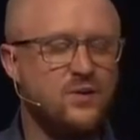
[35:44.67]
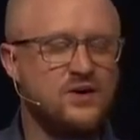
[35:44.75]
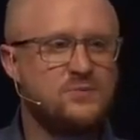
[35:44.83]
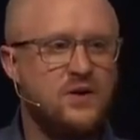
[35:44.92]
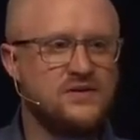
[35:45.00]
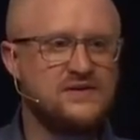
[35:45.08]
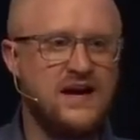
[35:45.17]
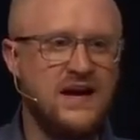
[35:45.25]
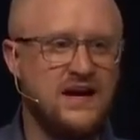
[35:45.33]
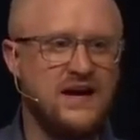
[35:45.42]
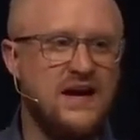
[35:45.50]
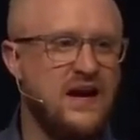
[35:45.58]
What's Paul
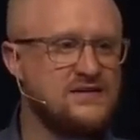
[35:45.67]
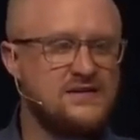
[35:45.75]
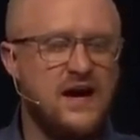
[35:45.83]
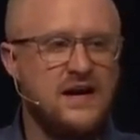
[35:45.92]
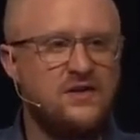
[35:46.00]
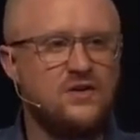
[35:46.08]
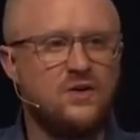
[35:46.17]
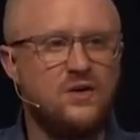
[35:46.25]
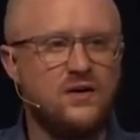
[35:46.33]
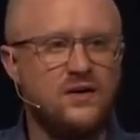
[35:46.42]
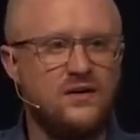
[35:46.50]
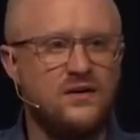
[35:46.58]
saying? It's not either
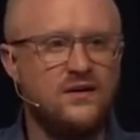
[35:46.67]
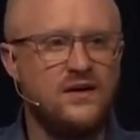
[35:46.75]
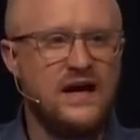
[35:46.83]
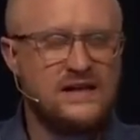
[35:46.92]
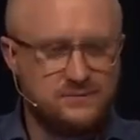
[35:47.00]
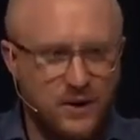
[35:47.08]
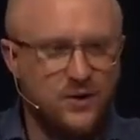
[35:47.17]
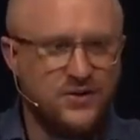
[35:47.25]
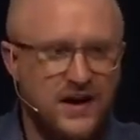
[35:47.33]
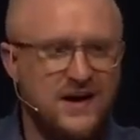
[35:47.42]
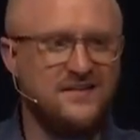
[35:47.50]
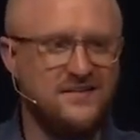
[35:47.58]
or, it's
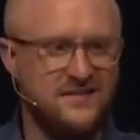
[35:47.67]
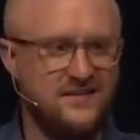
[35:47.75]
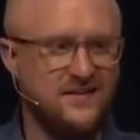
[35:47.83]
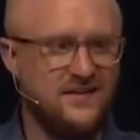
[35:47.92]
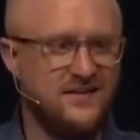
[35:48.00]
both and.